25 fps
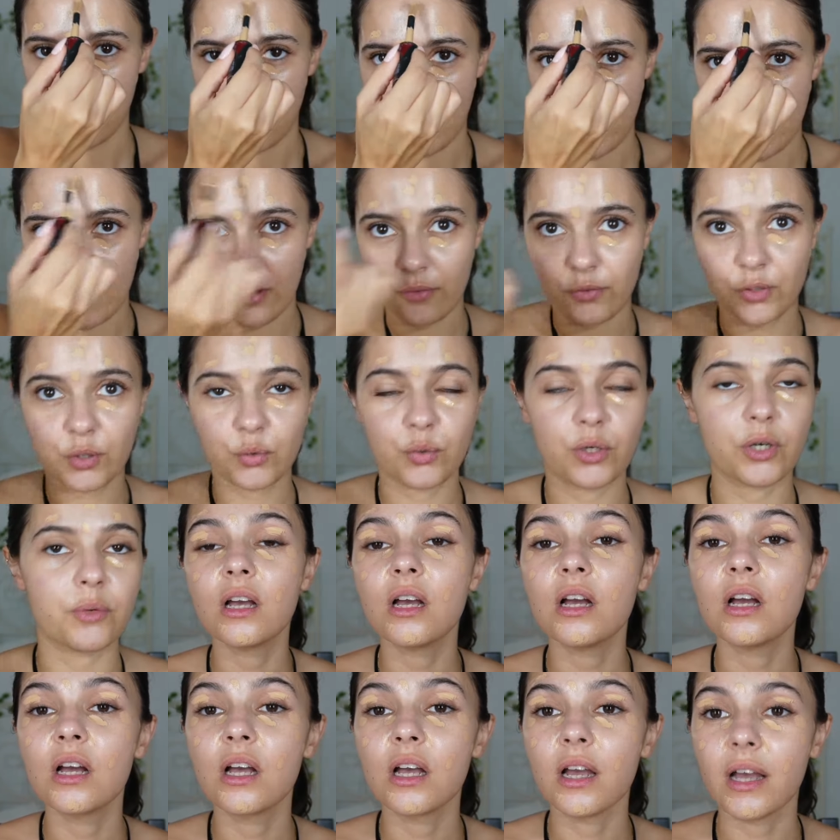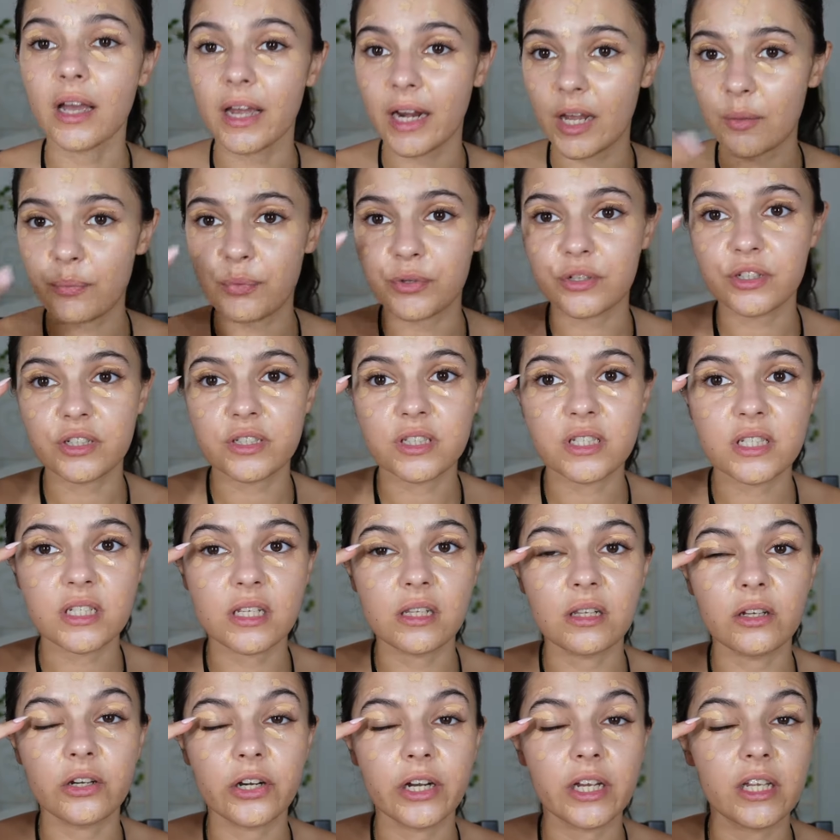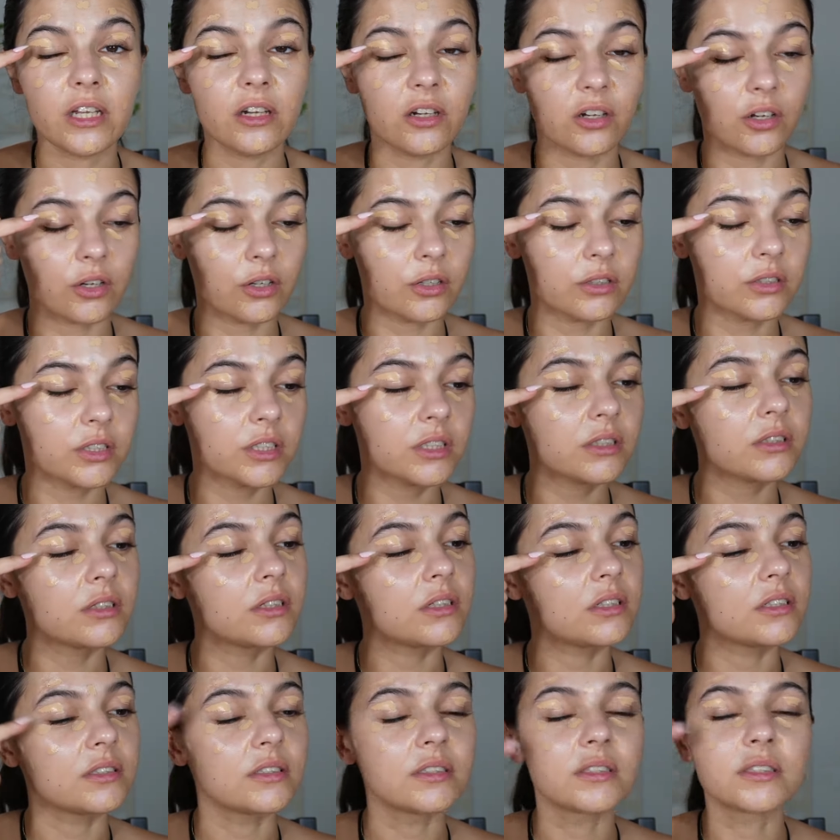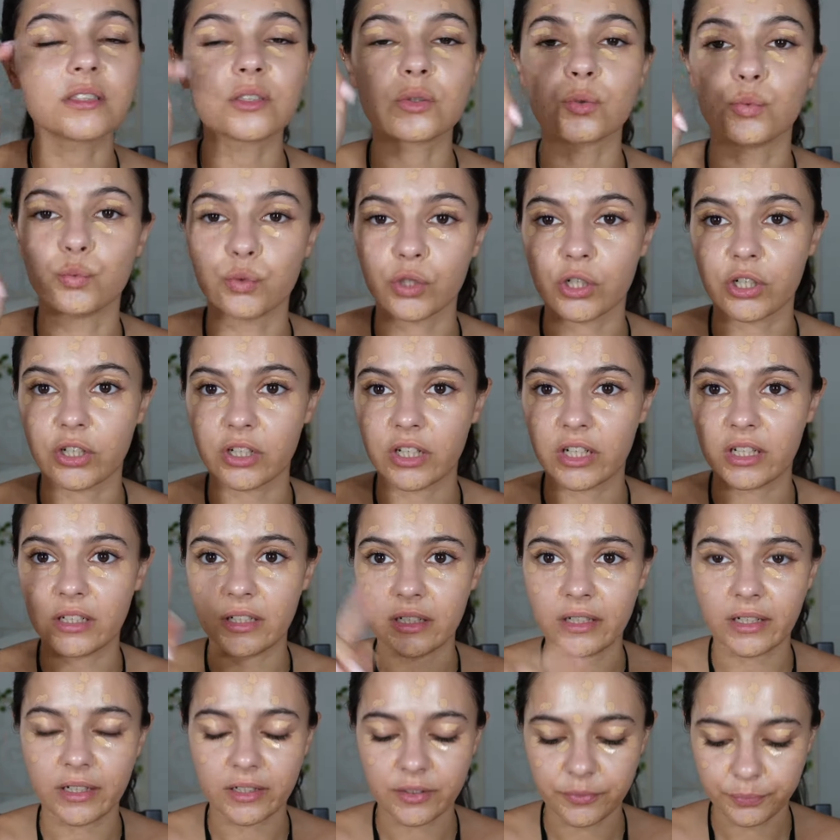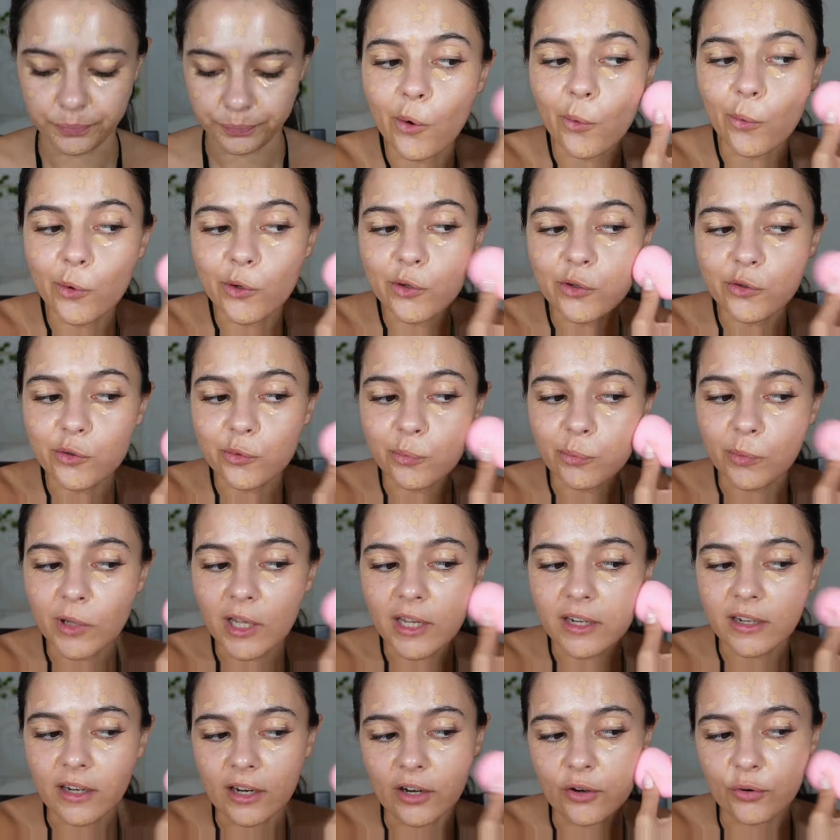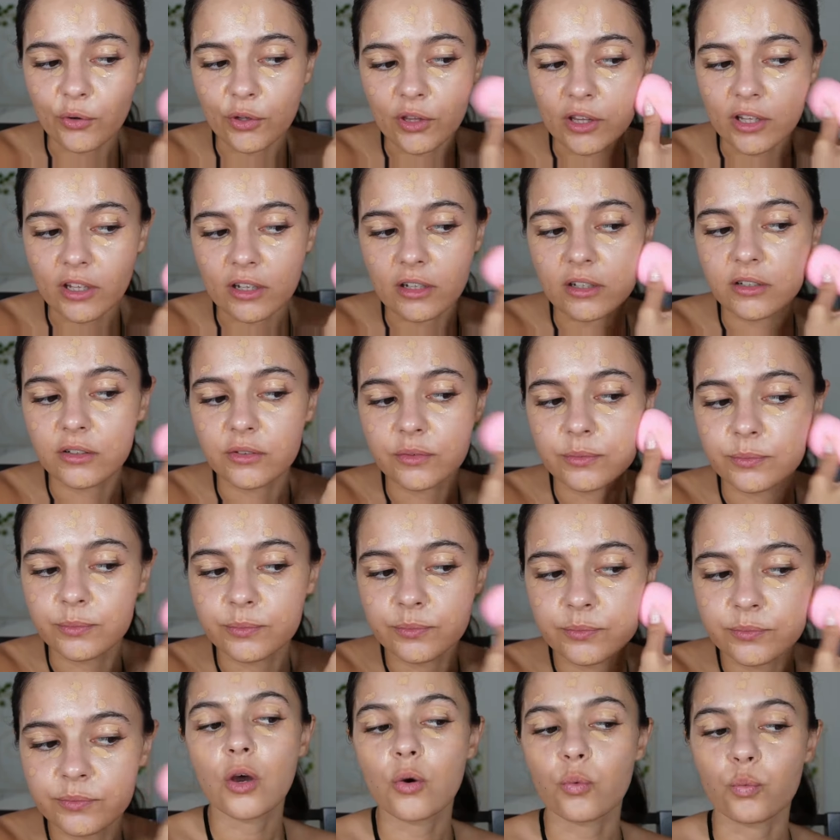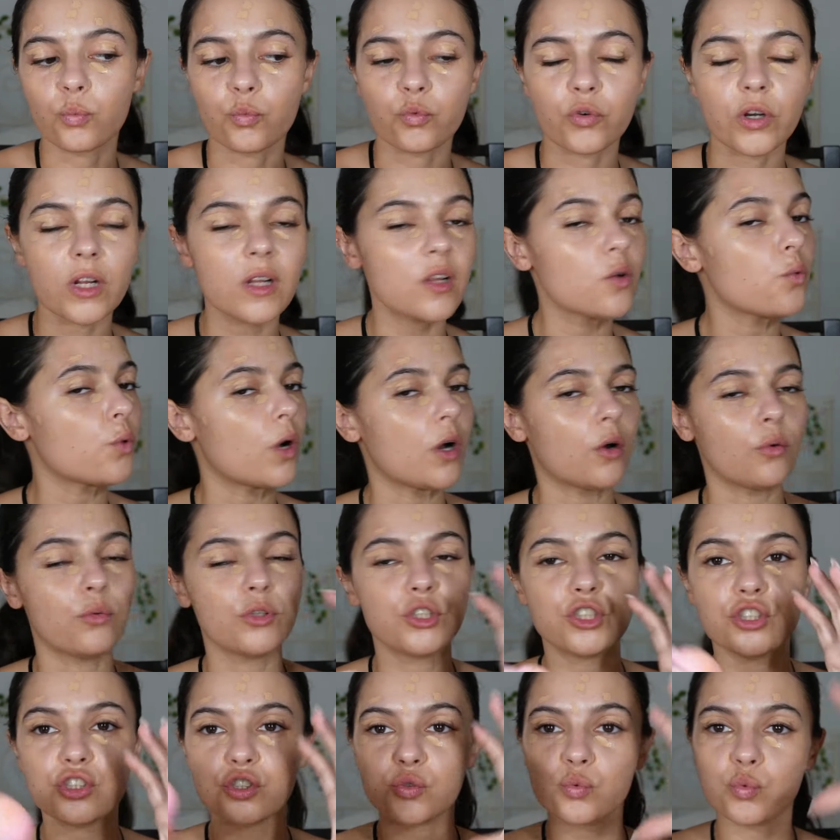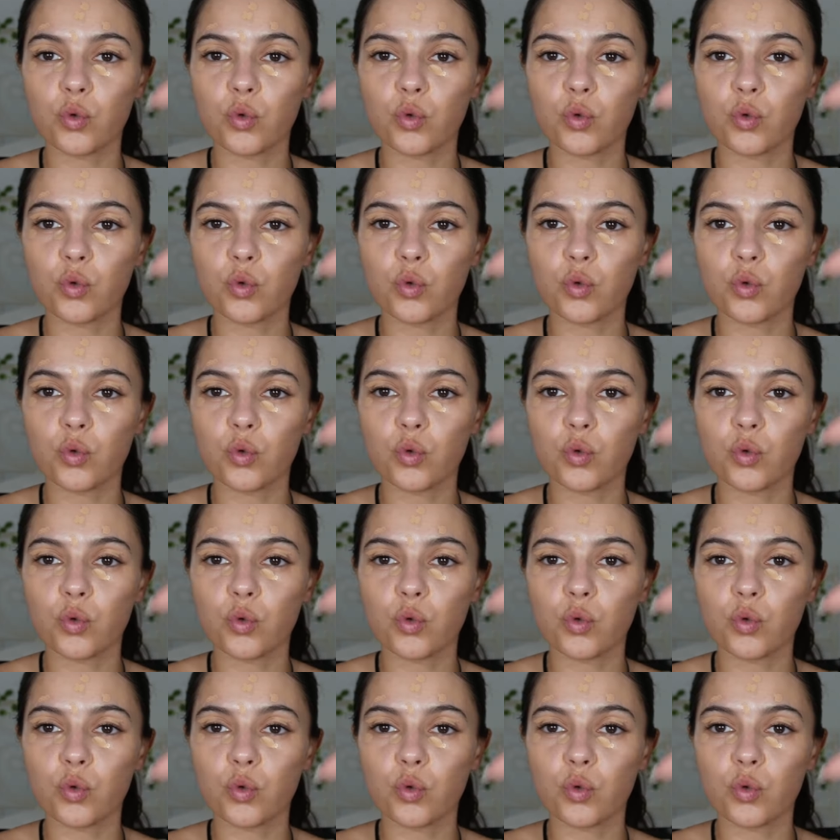everywhere. And I put concealer here because we're gonna need it. So we just blend everything really well. We just